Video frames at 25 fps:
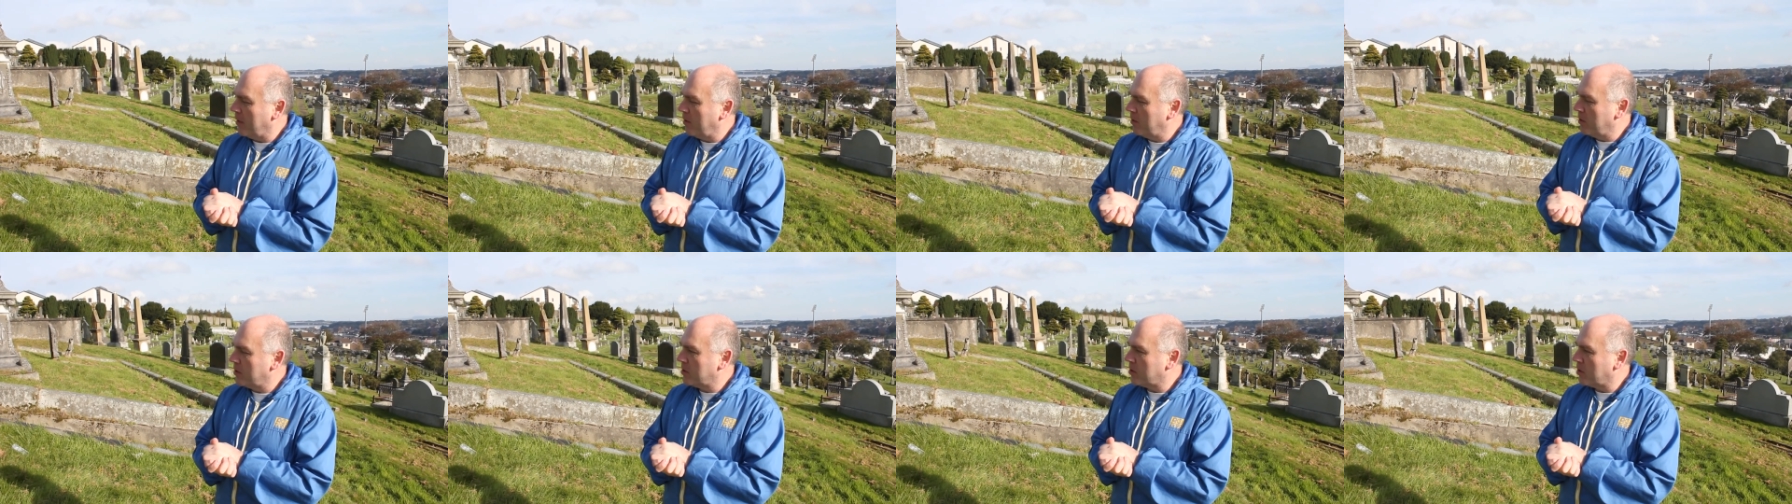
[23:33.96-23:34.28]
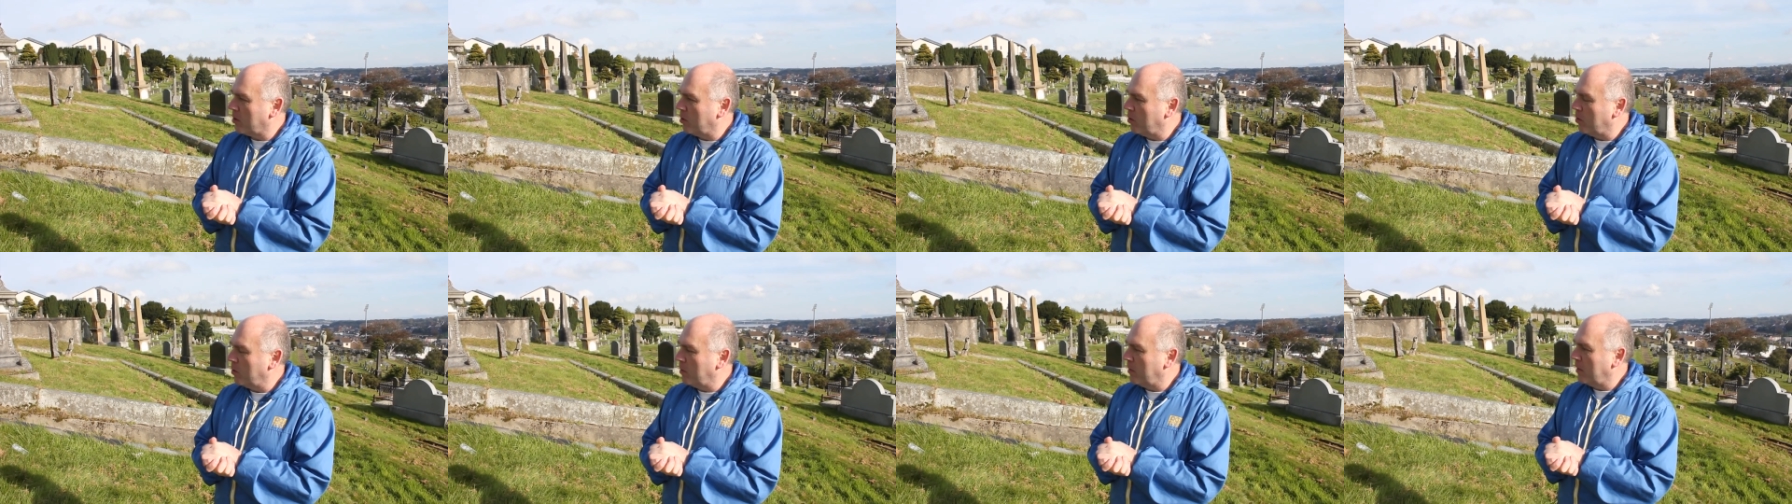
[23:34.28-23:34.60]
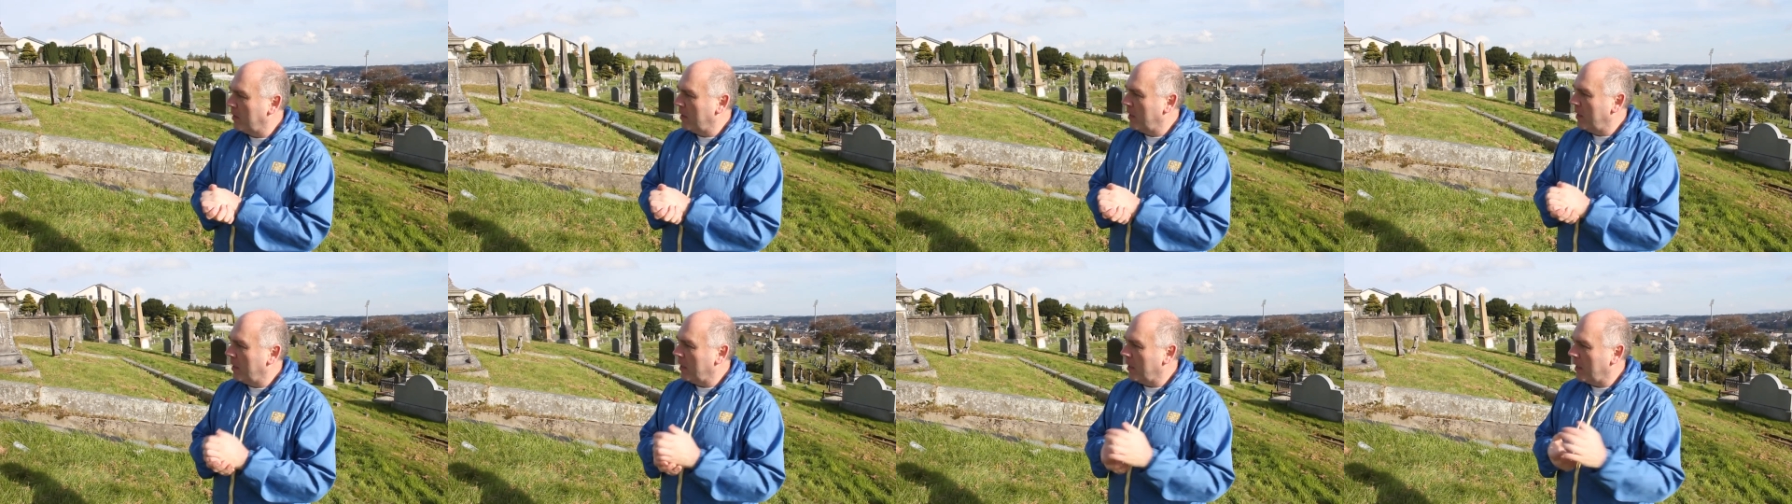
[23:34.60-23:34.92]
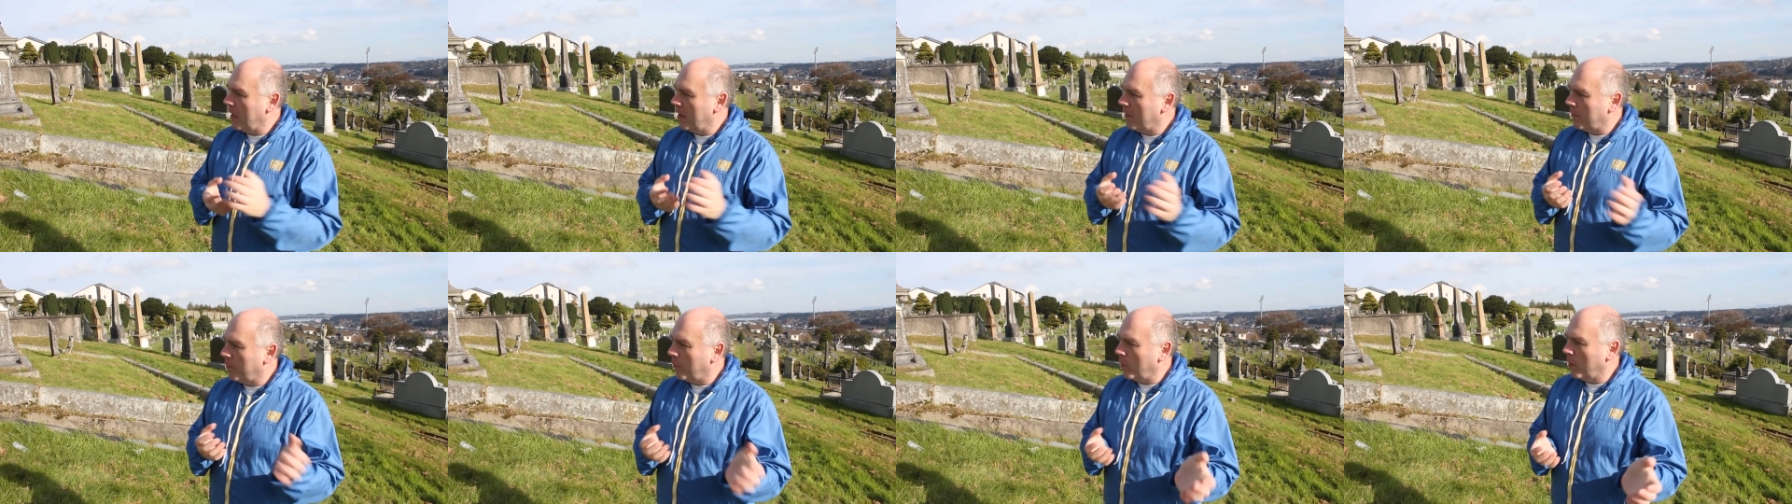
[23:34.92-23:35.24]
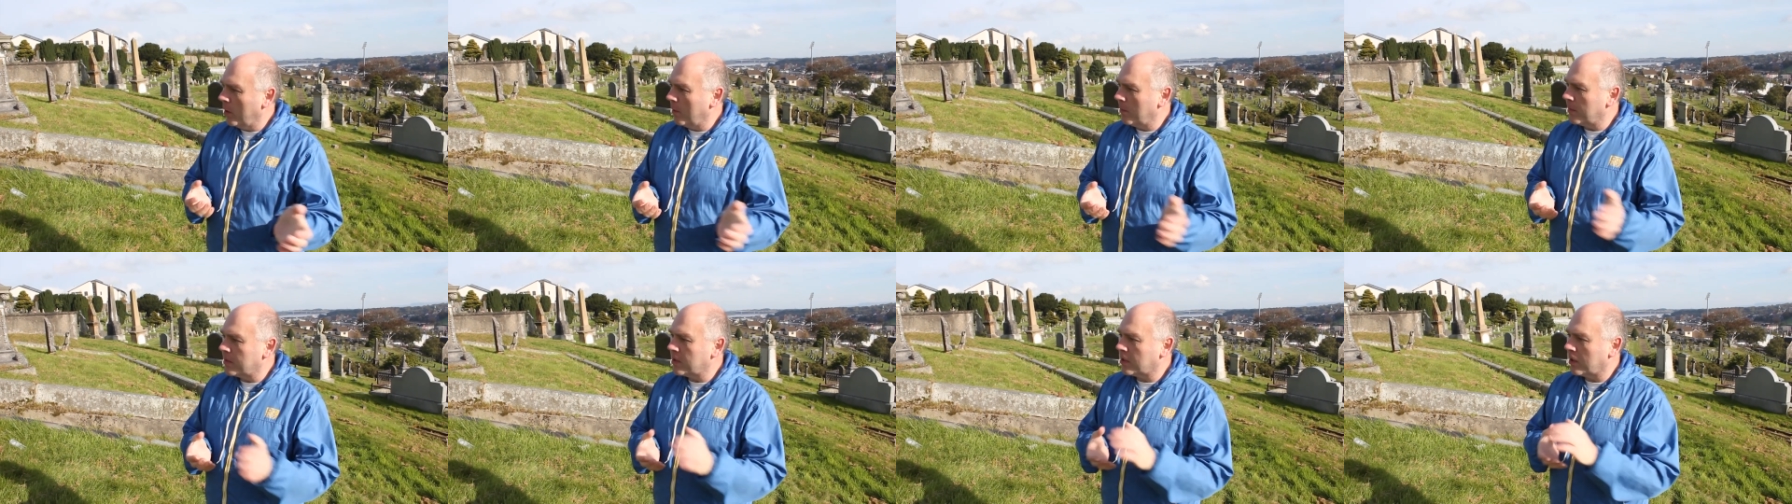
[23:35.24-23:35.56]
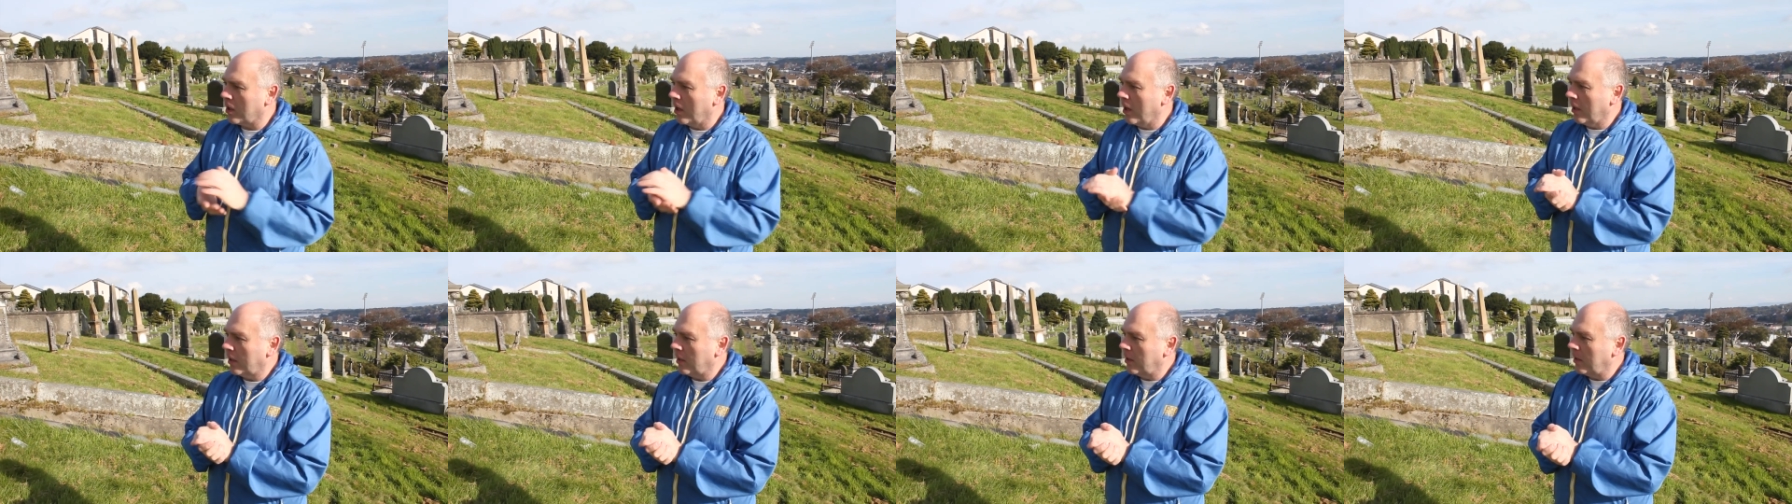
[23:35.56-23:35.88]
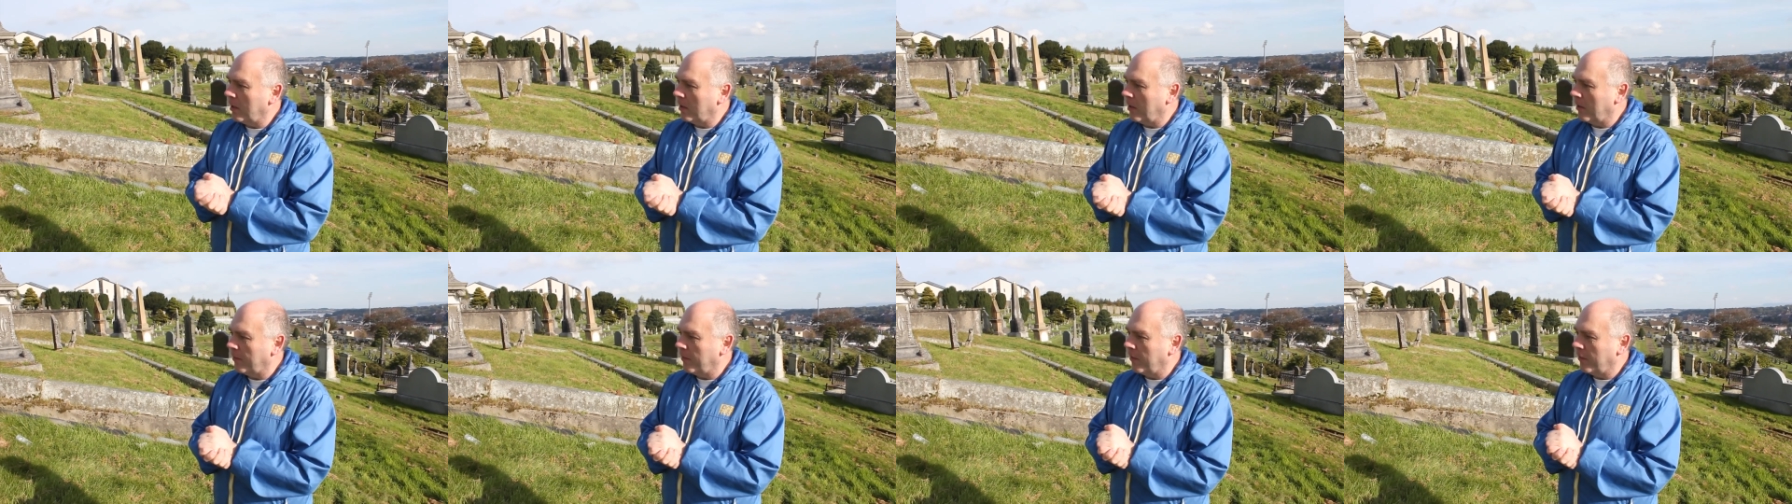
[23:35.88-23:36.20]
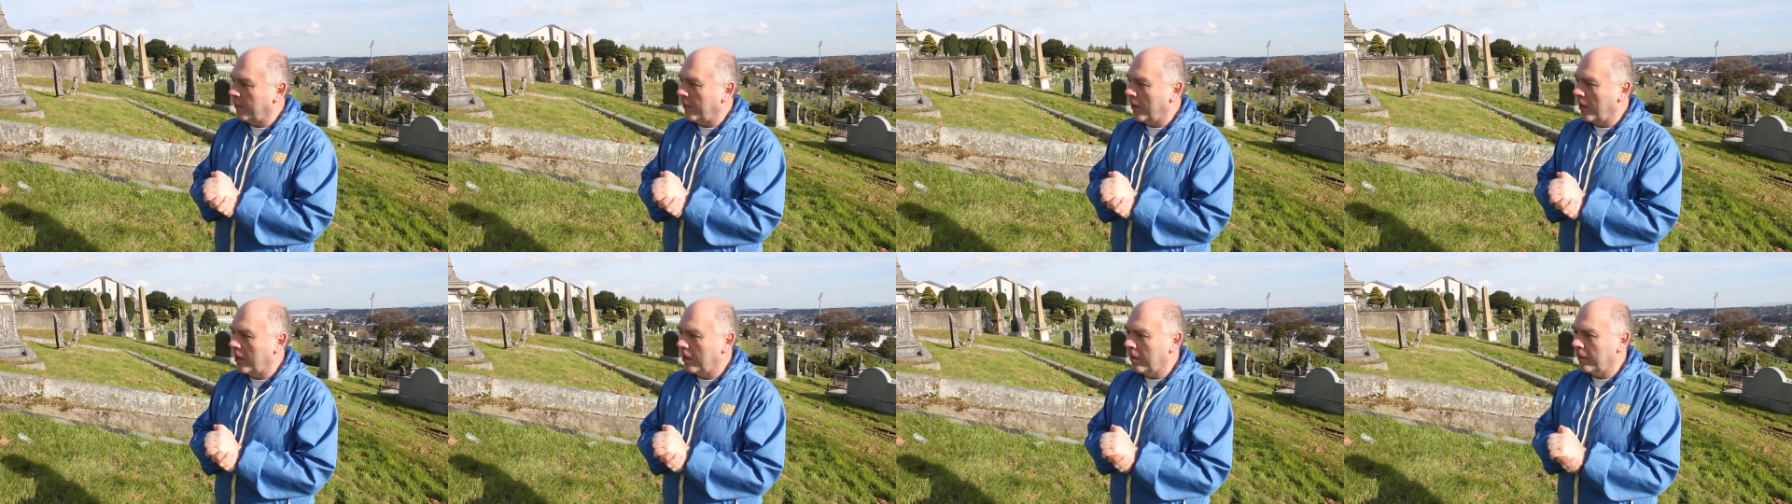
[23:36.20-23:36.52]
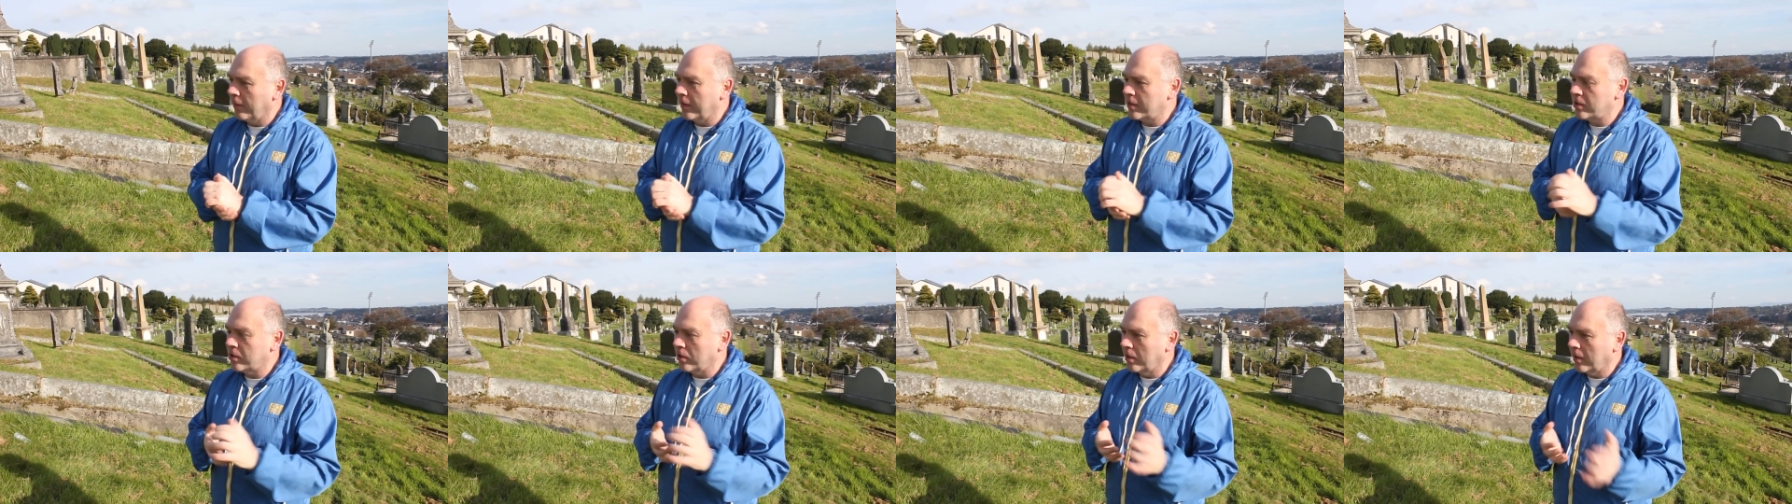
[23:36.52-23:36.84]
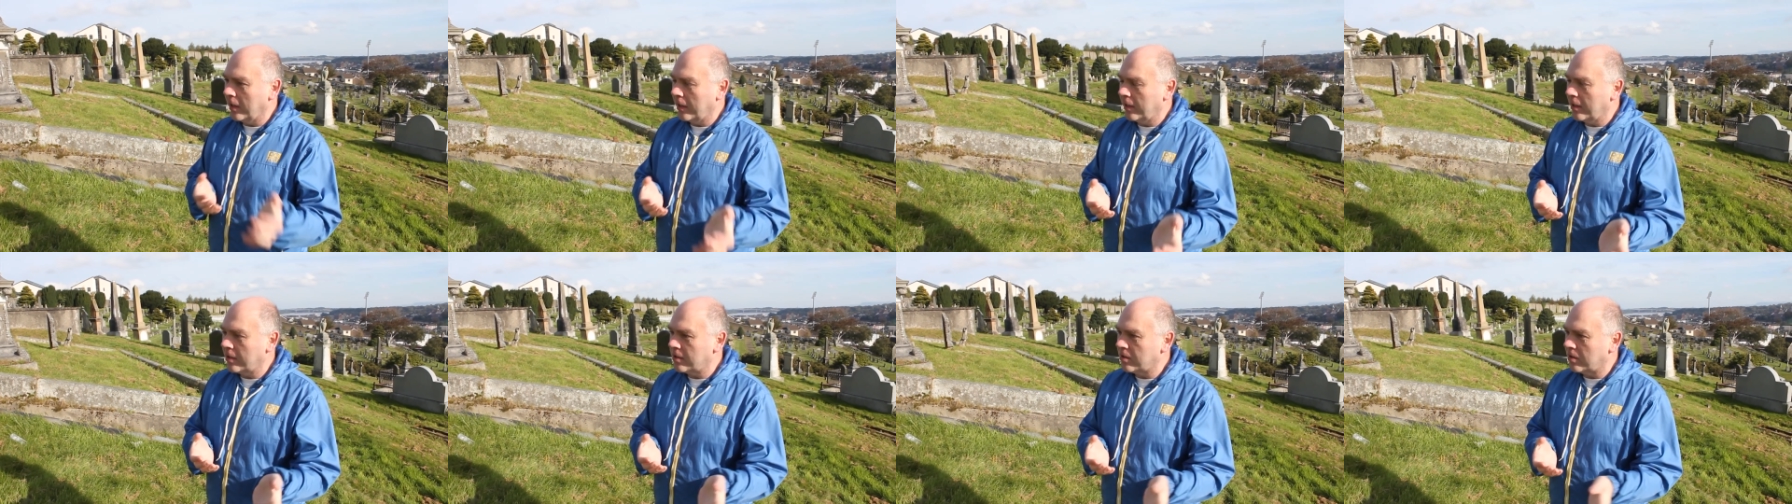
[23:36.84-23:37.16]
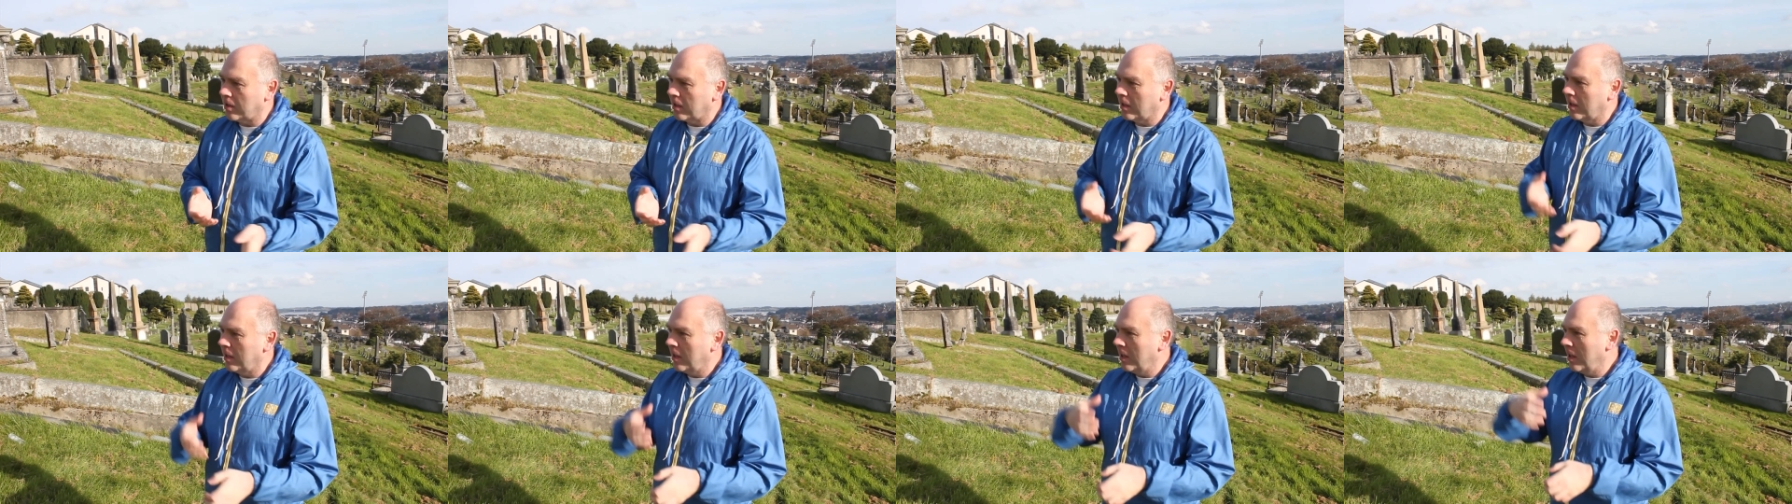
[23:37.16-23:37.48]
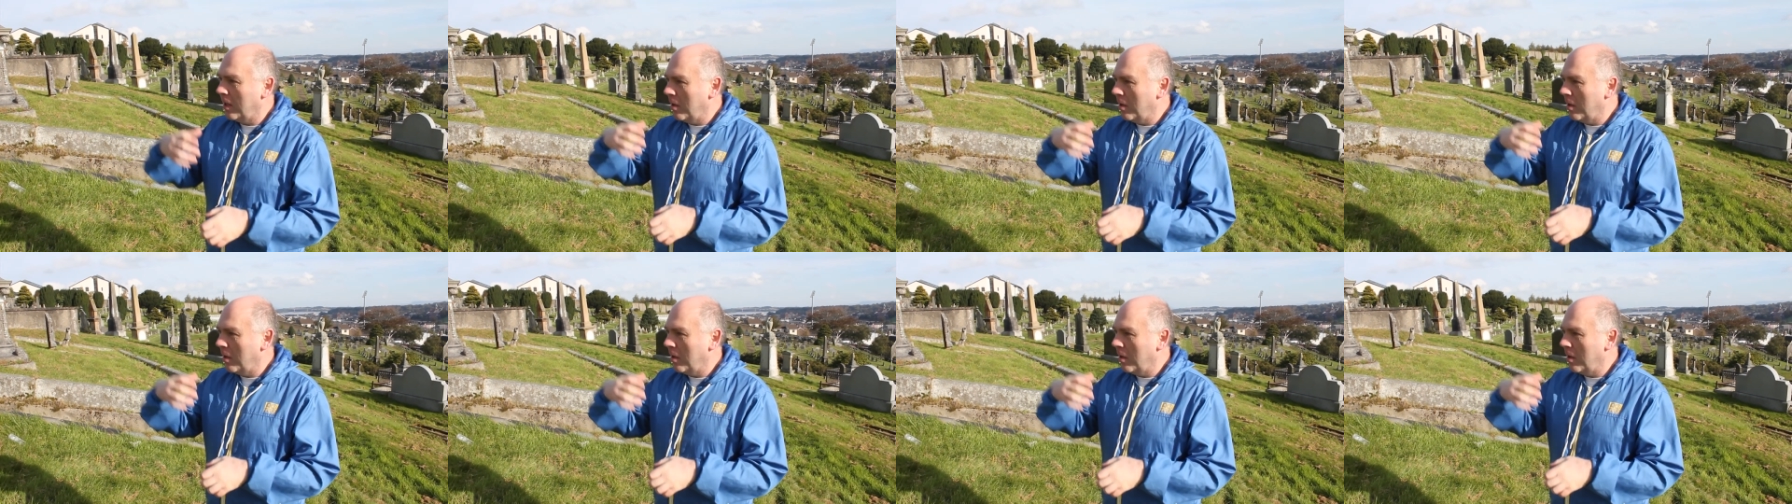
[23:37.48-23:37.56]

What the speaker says: So you have William Scott, the founder of the shirt industry,